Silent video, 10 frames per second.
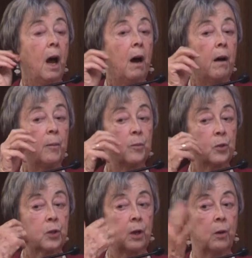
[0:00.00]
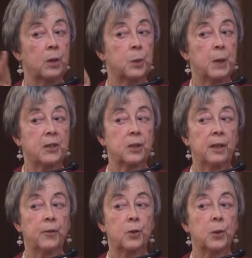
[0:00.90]
Um, so
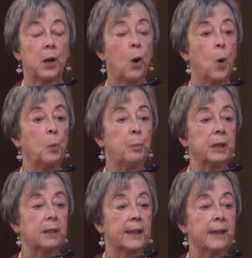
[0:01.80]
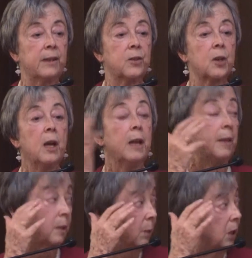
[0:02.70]
especially if you're doing old buildings,
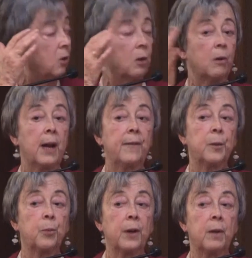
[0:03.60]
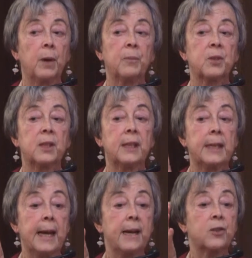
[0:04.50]
this means you don't have to bring them up to
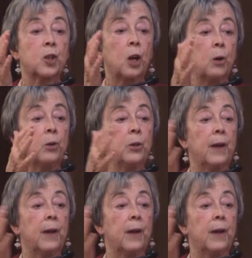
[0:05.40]
today's code.